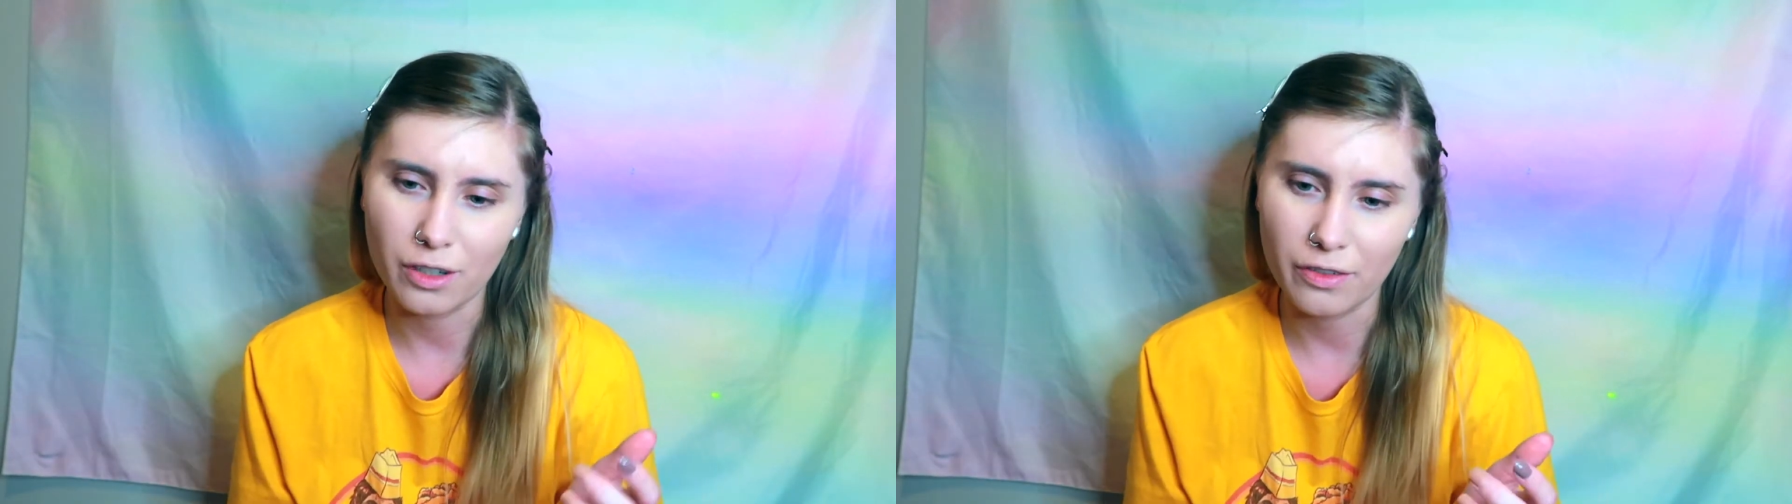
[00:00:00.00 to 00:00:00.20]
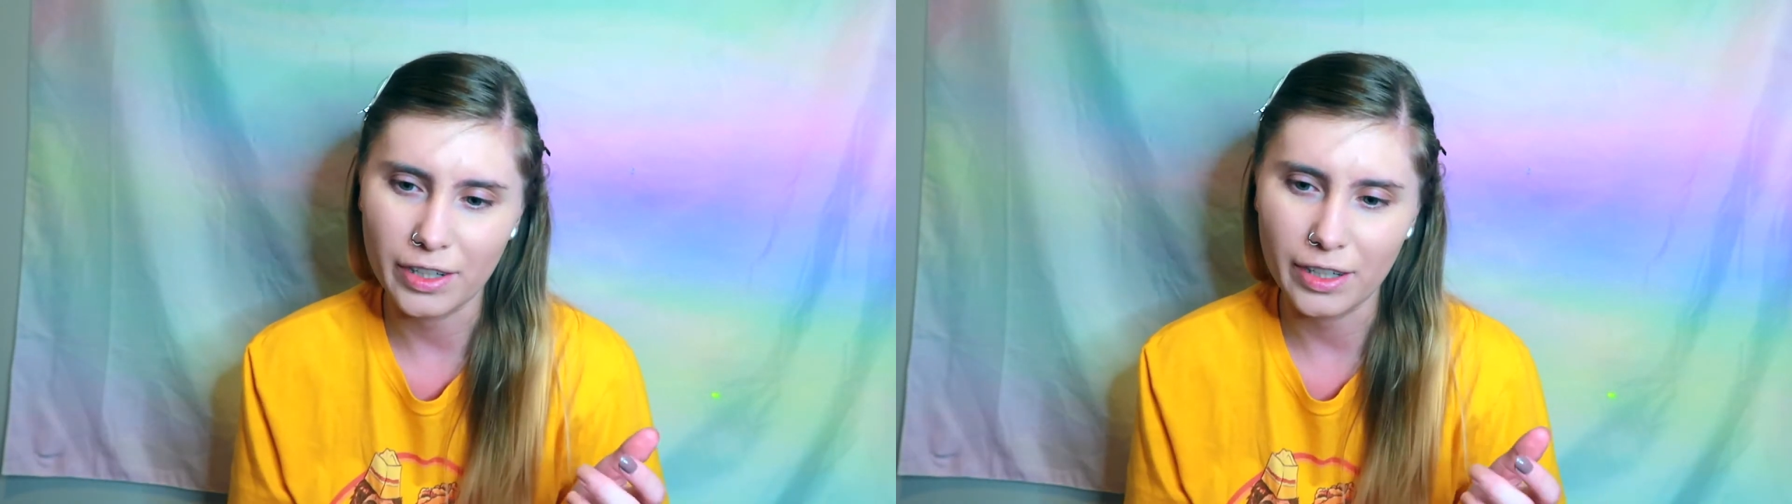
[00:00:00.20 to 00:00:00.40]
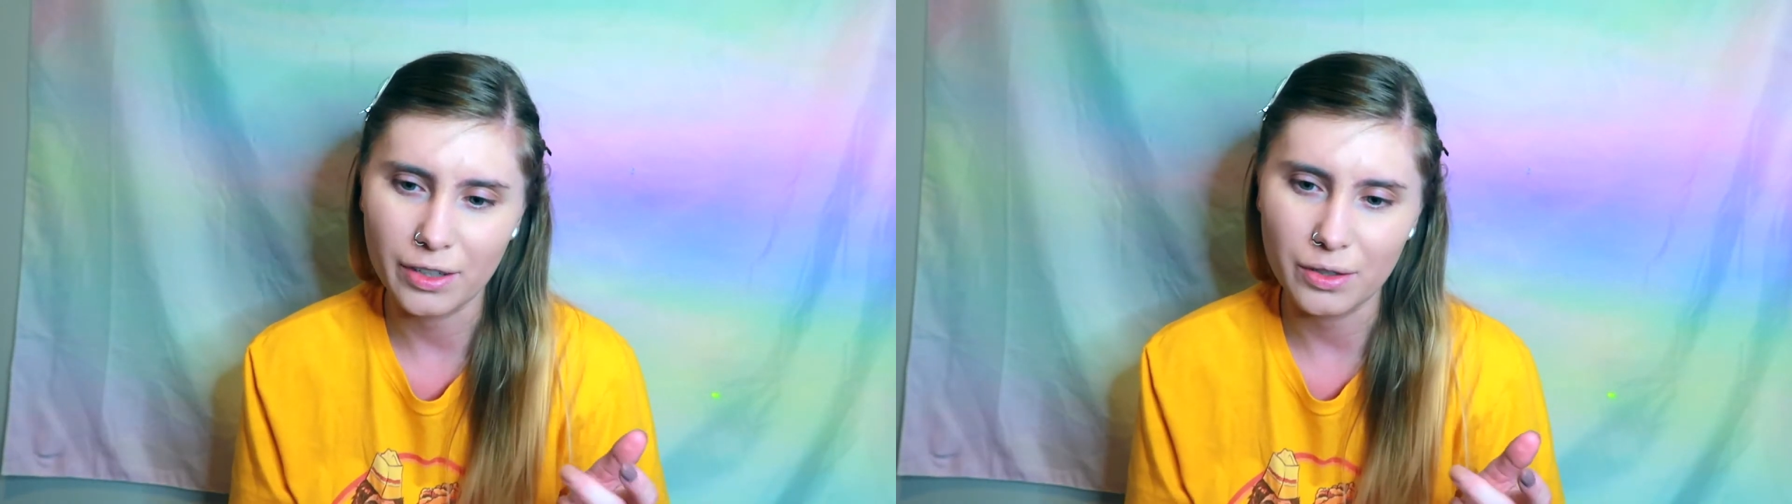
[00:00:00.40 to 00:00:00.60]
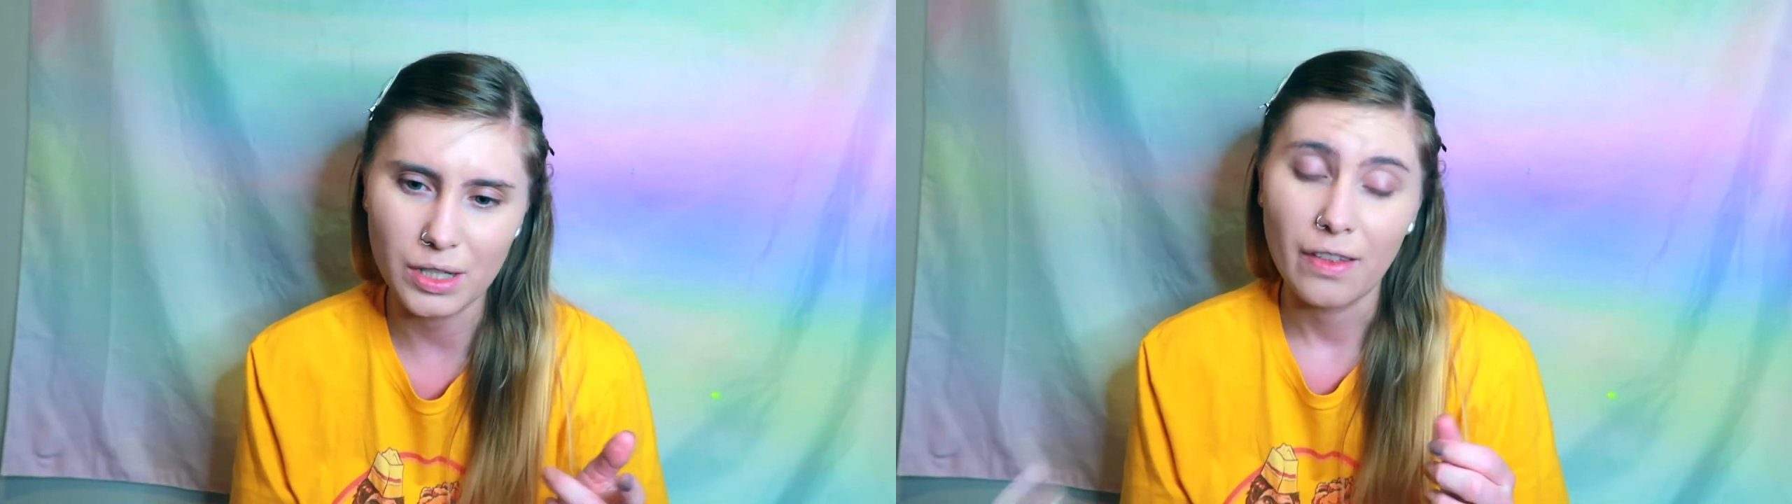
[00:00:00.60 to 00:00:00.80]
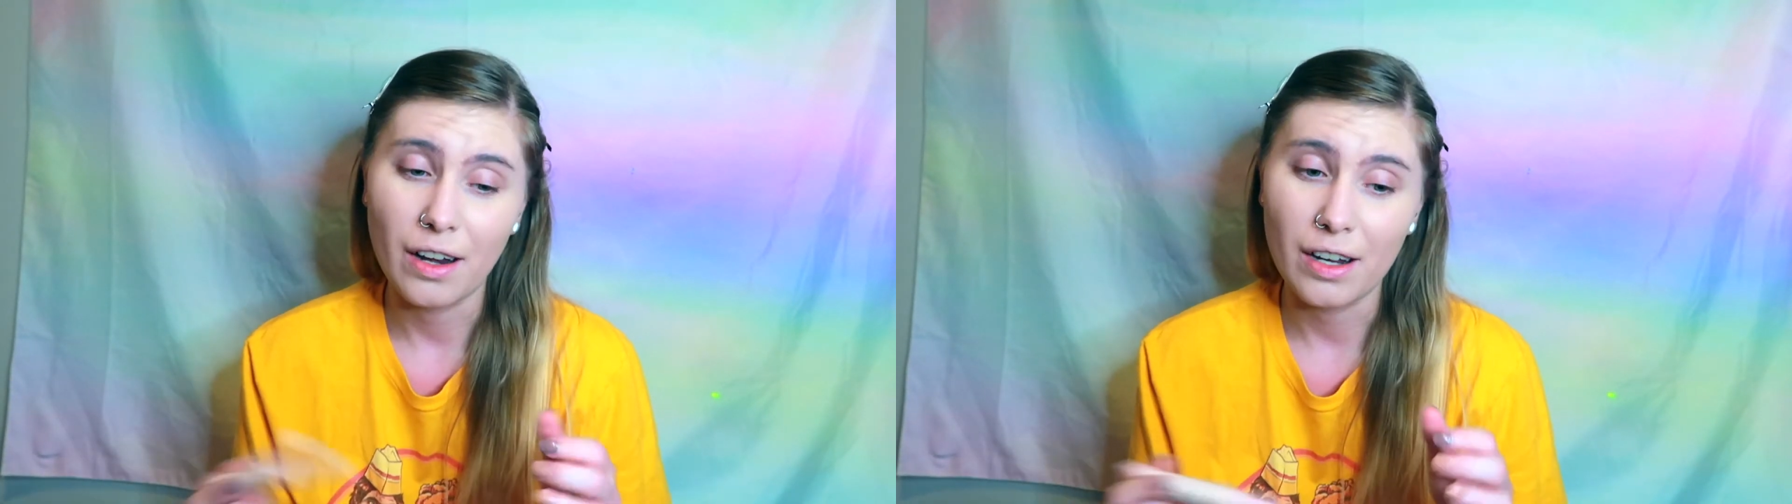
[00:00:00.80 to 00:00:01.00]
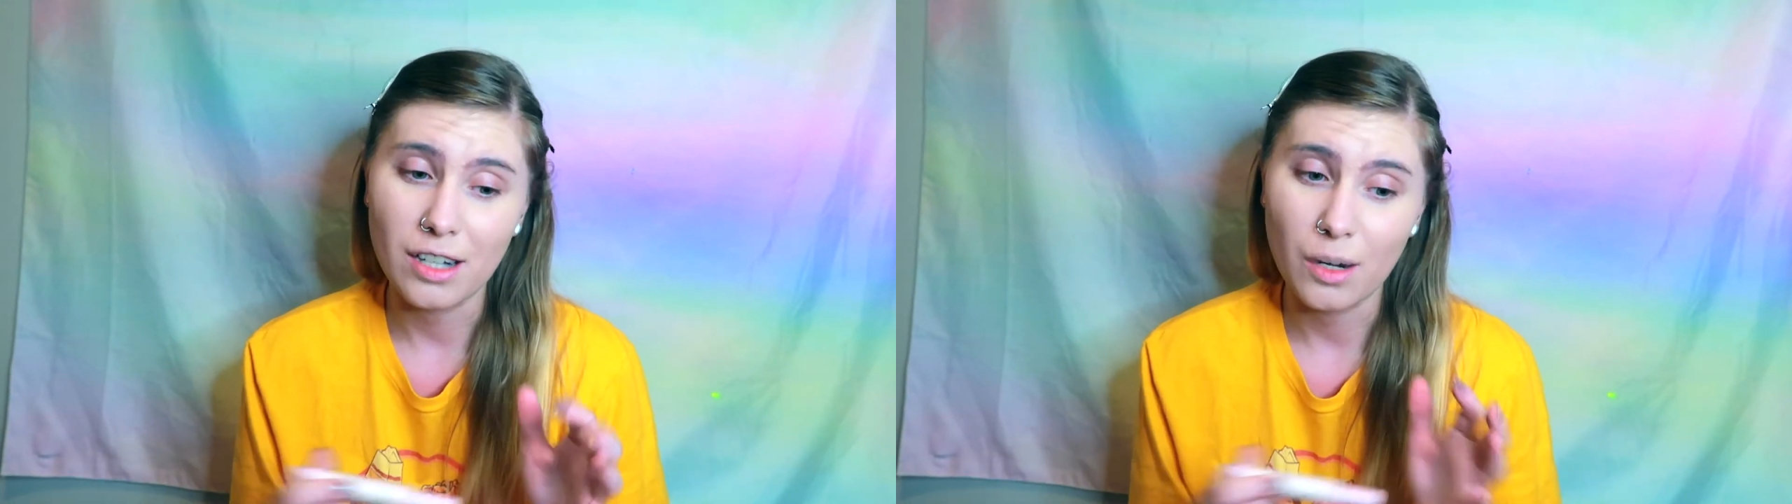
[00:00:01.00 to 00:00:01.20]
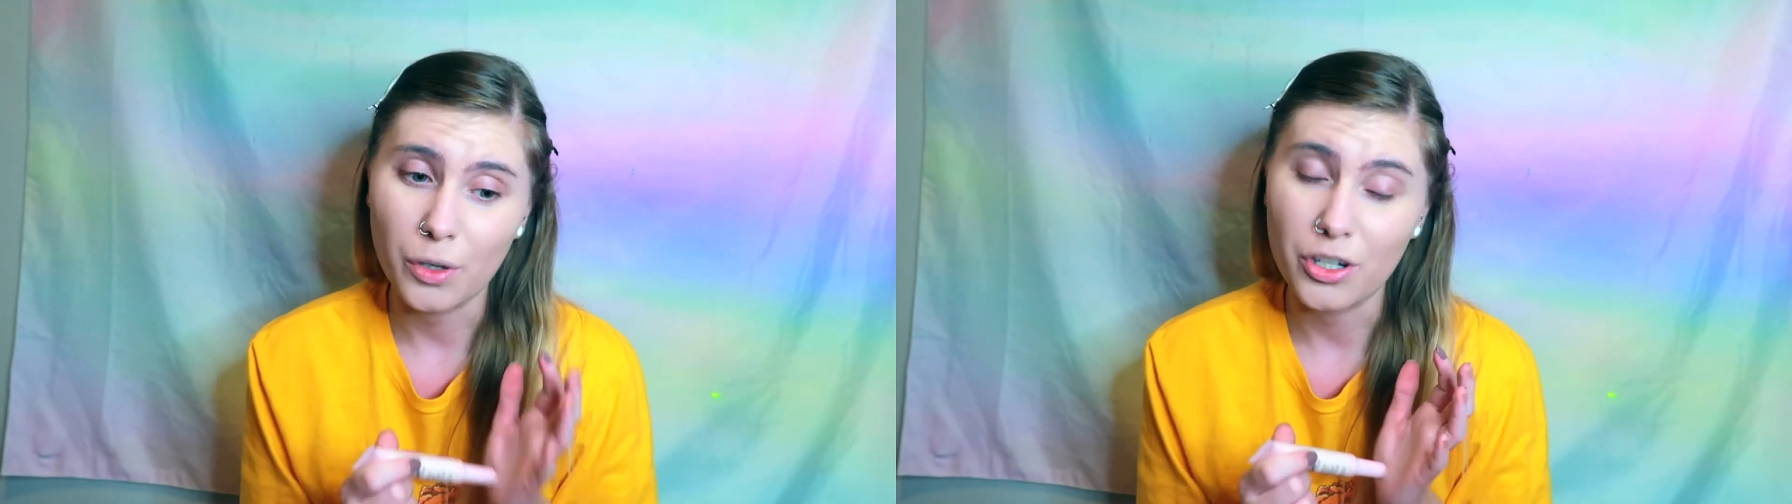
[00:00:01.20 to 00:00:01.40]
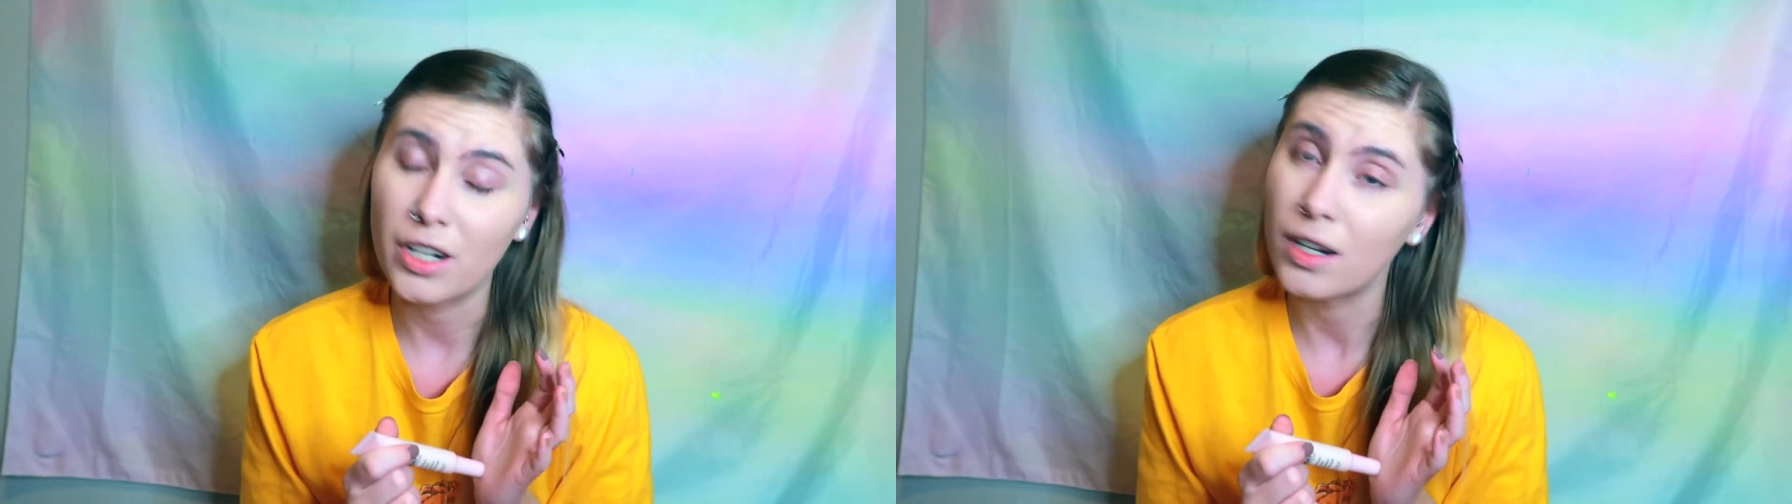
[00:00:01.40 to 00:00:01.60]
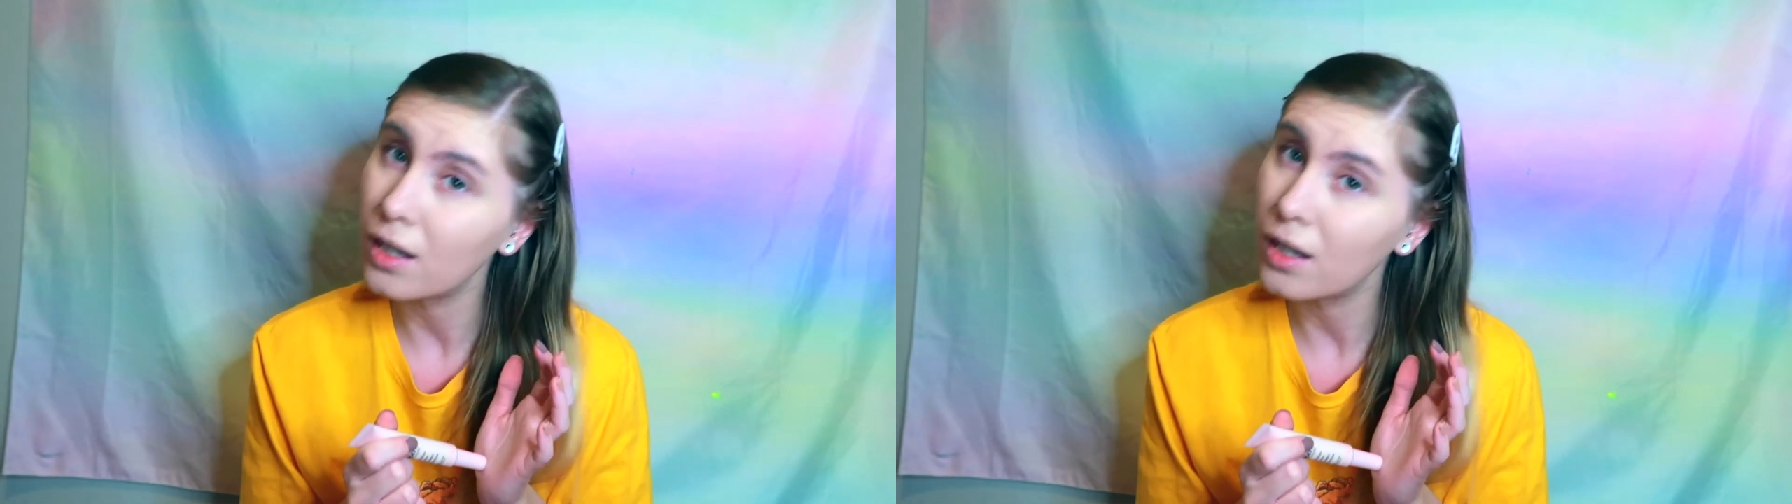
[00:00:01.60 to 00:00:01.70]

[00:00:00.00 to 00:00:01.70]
videos, and then I started watching